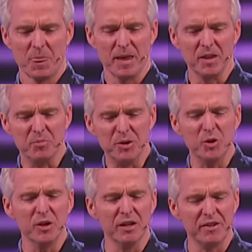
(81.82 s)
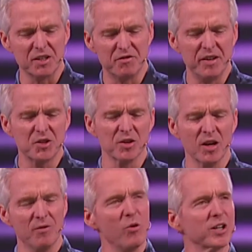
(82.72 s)
and the beauty of his vision
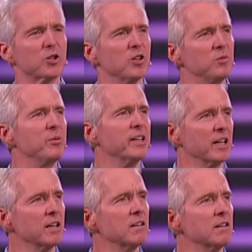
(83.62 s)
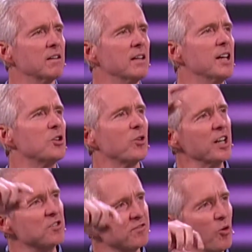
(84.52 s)
of what could be
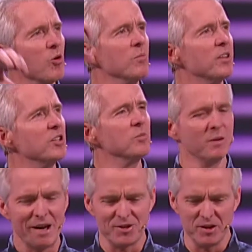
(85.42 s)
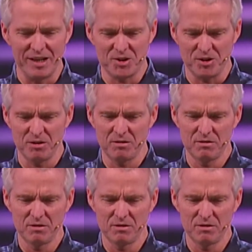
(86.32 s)
transformed the human imagination.